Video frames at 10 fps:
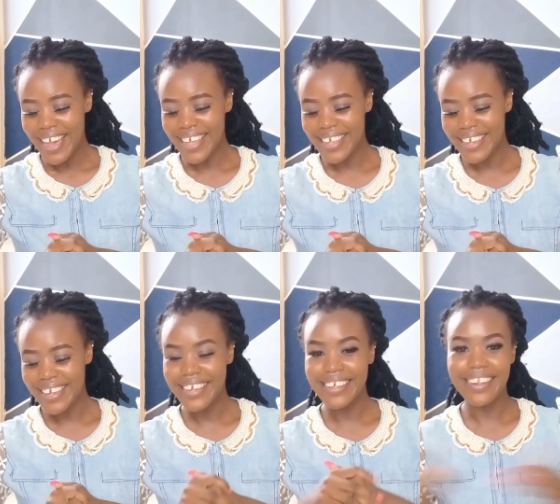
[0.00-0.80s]

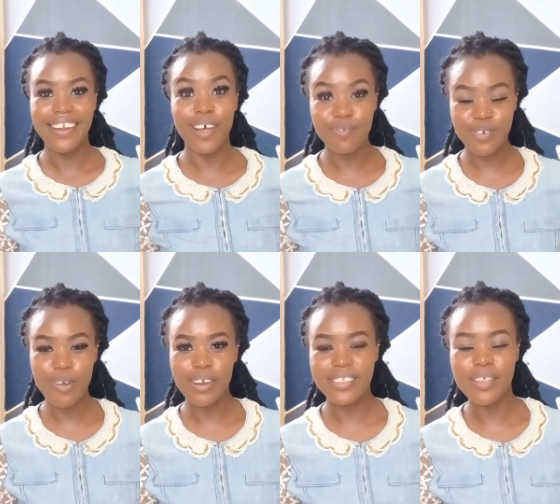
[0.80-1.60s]
I love to
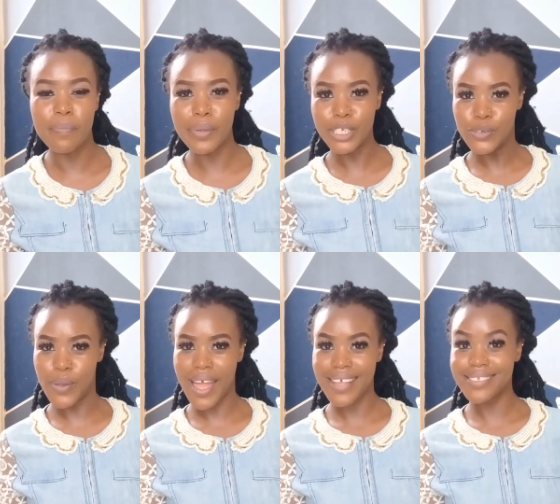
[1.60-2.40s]
call it the
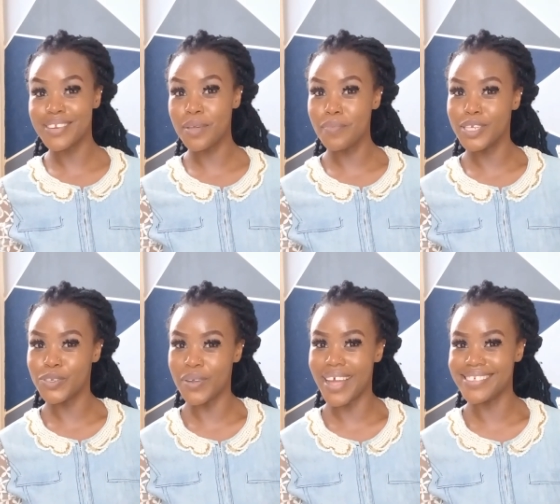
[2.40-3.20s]
beachwear Sini
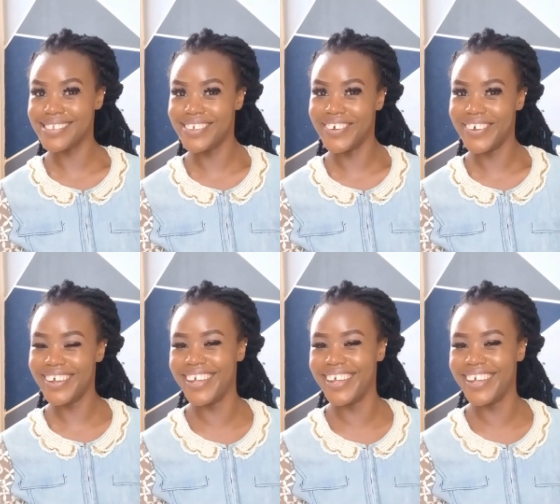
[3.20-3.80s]
beachwear Sindo